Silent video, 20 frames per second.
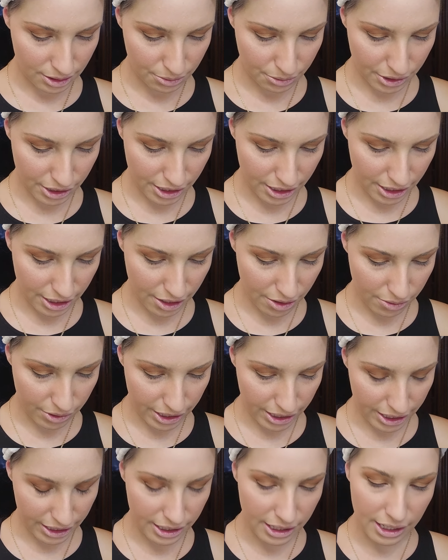We're going to go
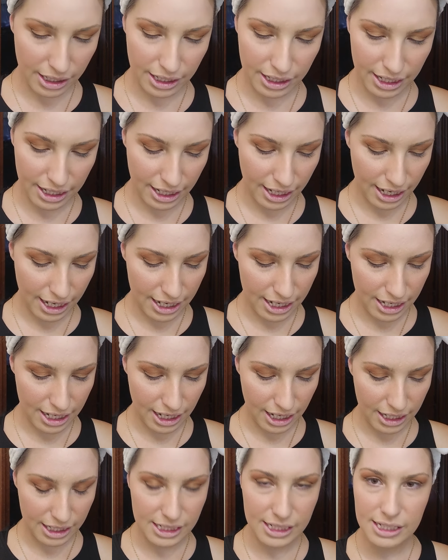in and get a
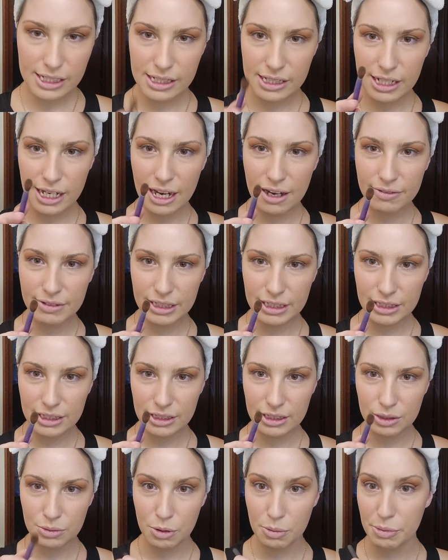nice half
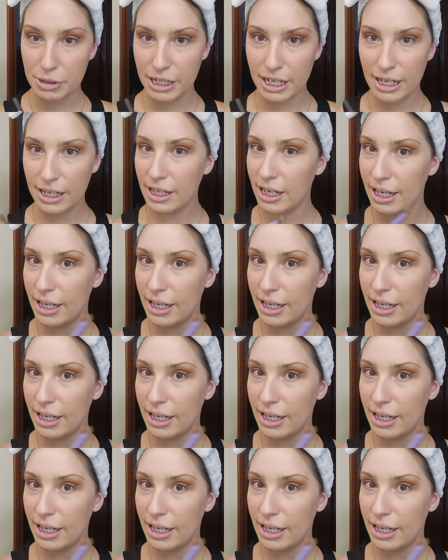decent swoop of that.